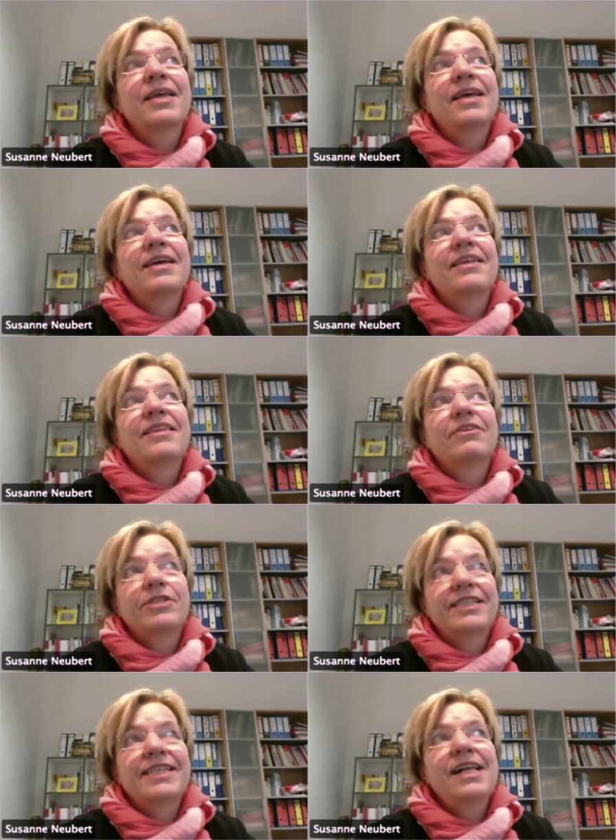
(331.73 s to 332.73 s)
the
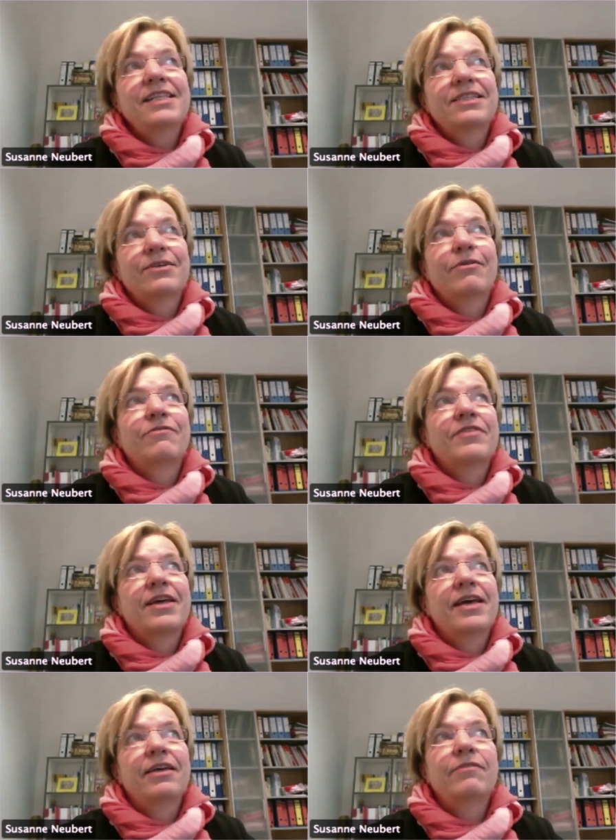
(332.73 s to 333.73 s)
result of
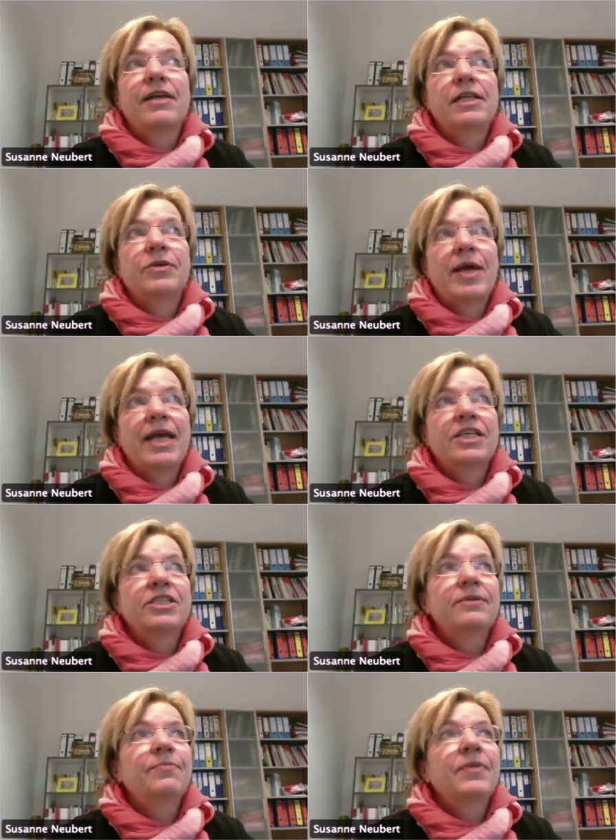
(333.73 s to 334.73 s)
the
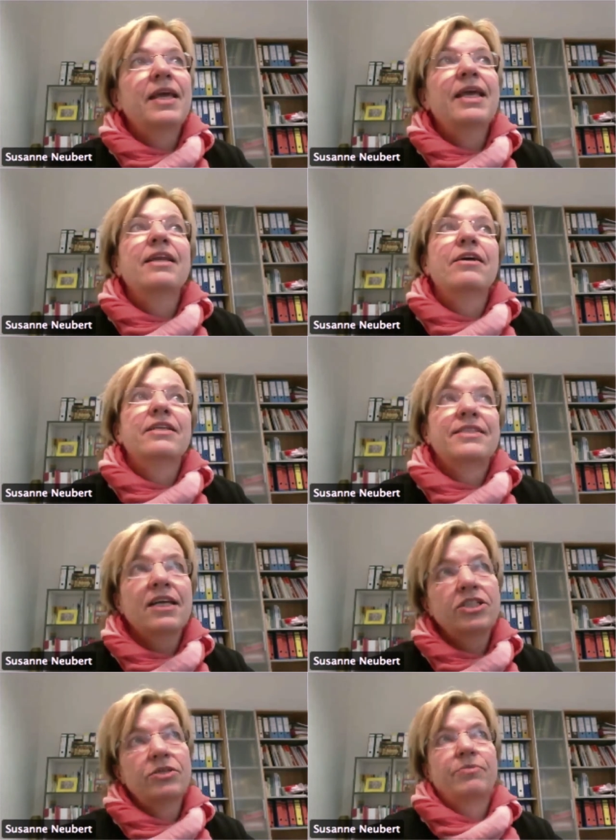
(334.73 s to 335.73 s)
evaluation in
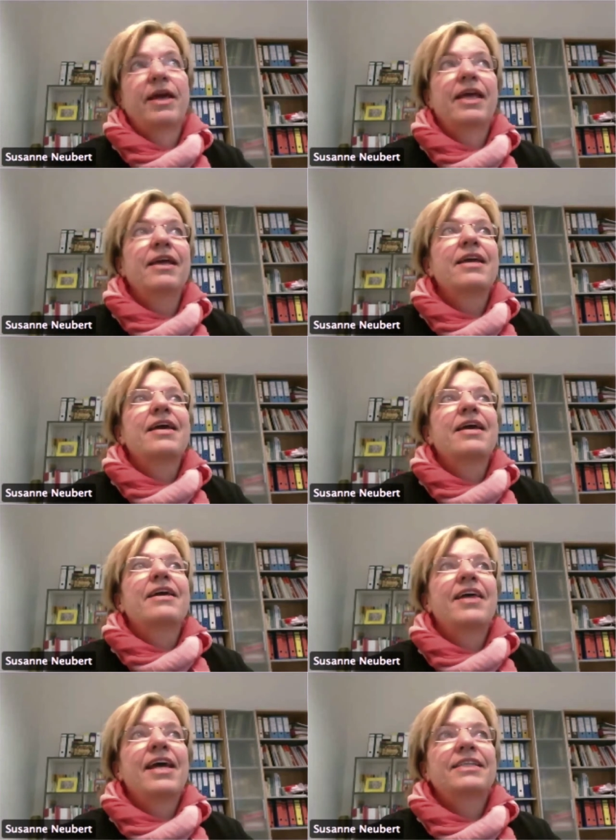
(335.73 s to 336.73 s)
such a way
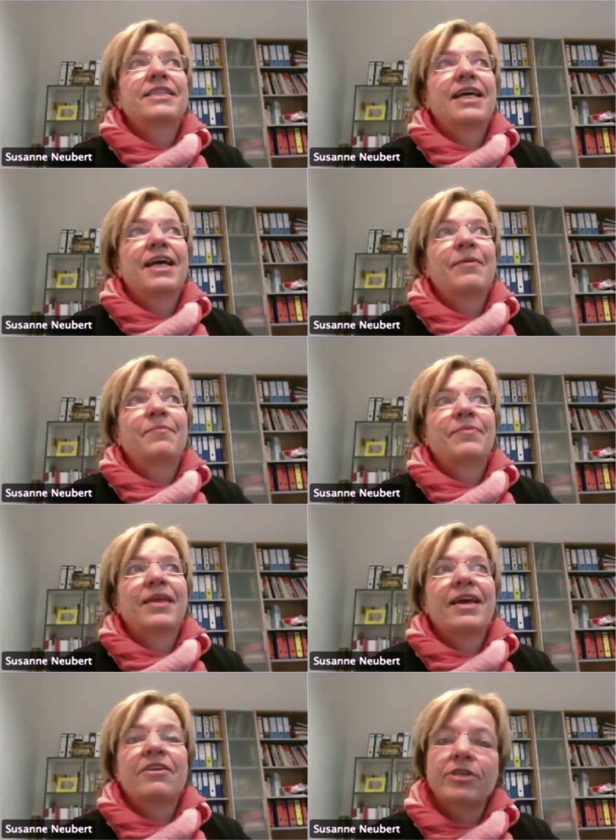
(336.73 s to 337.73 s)
that
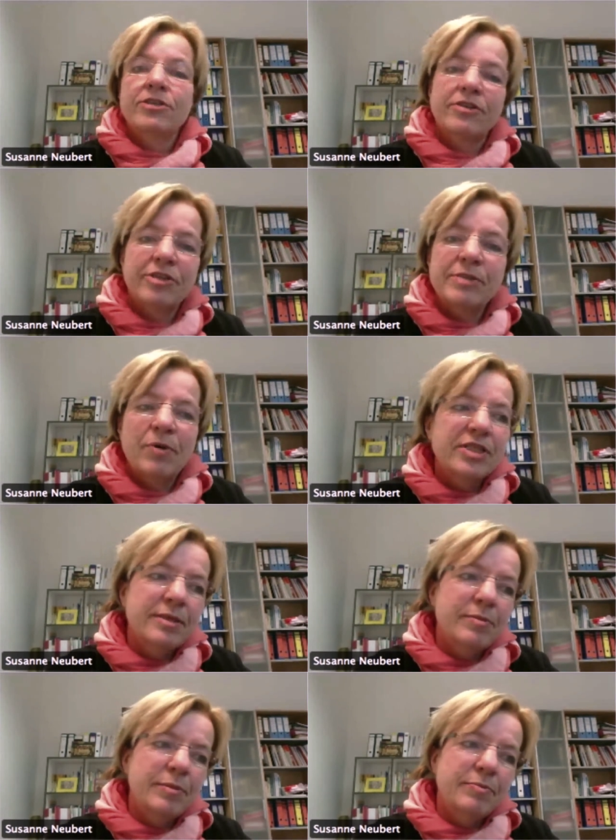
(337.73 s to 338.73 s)

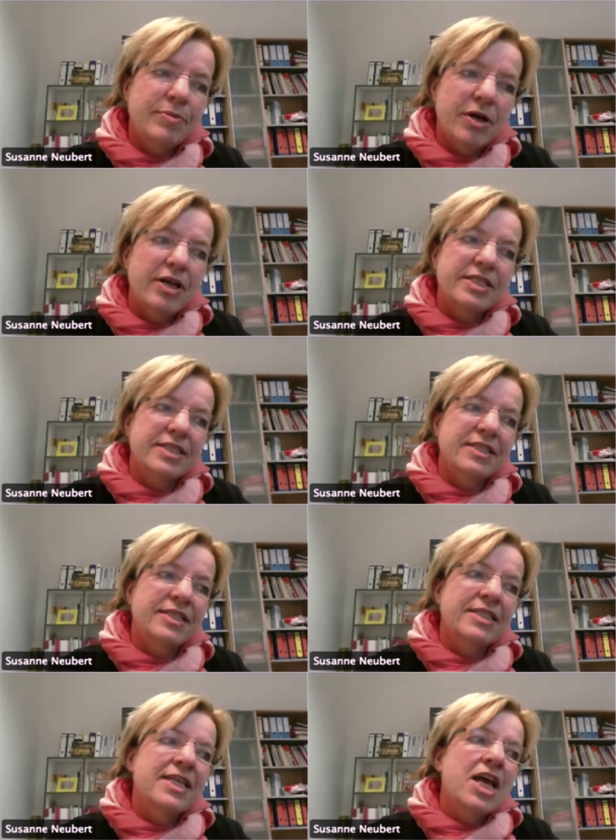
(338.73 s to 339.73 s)
responsible persons
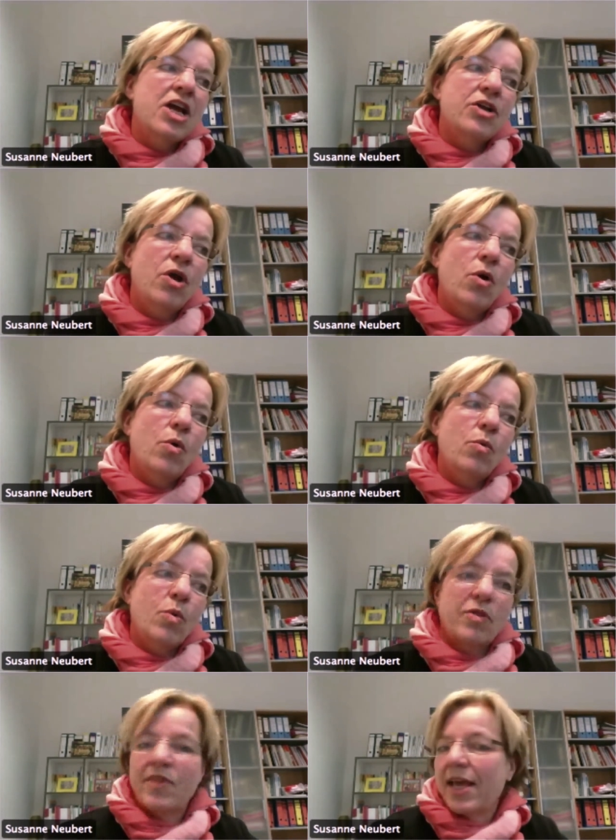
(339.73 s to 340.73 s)
know
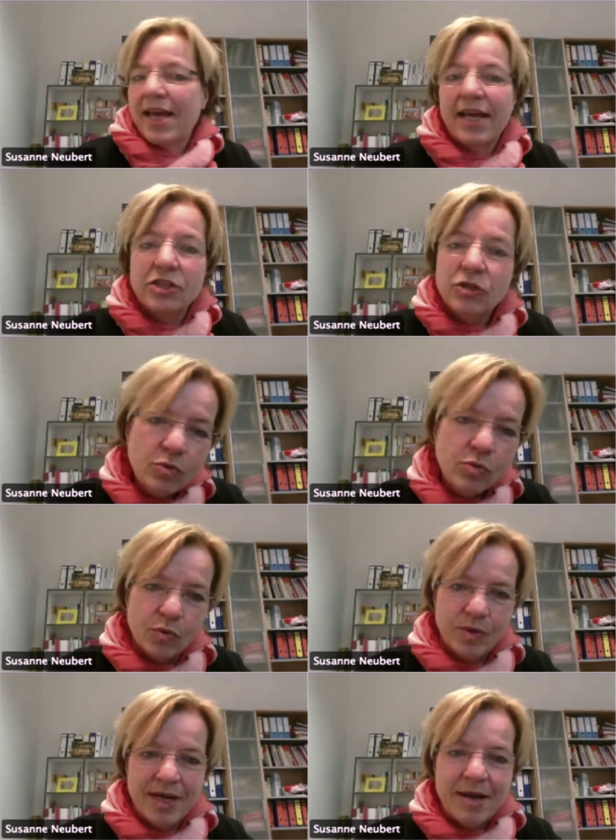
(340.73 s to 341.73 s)
what they can do.
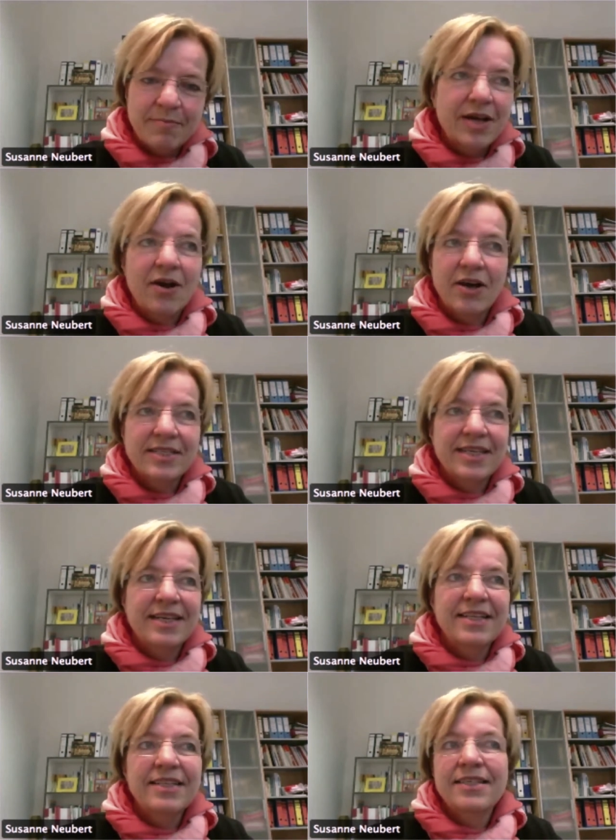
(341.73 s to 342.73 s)
Because
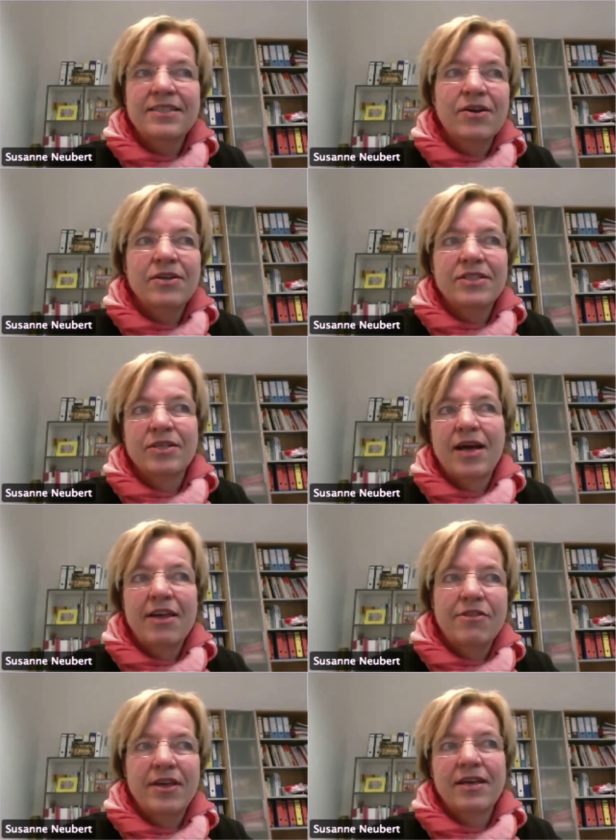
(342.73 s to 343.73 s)
this is also, I
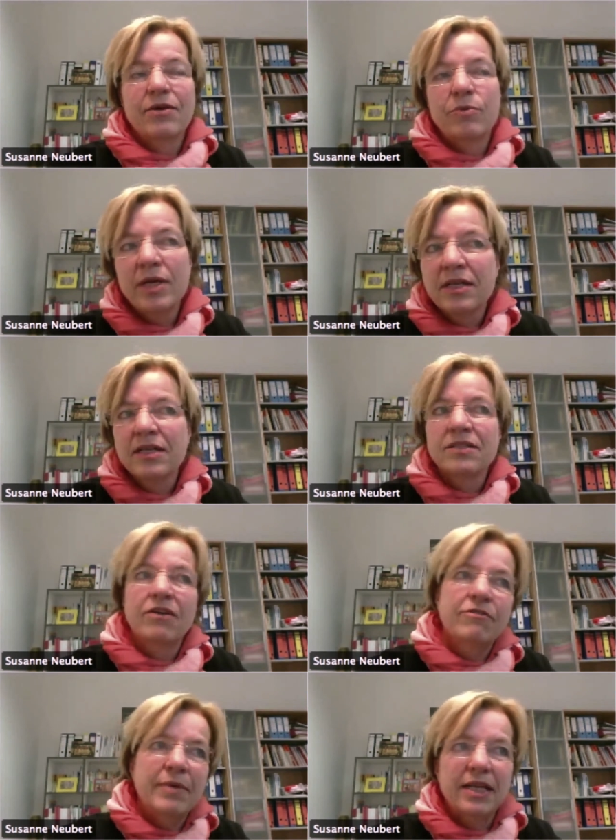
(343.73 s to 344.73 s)
think, a weakness
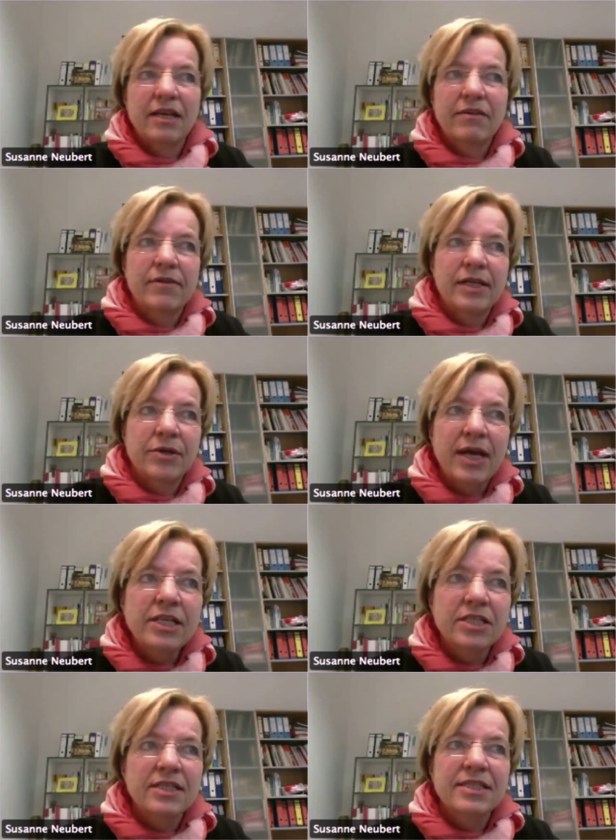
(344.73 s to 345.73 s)
of many
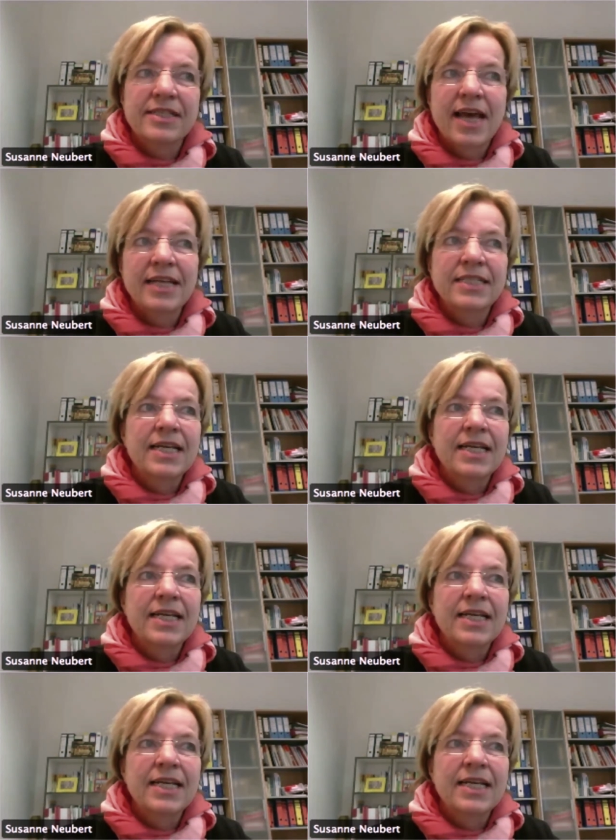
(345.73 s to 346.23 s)
evaluations, that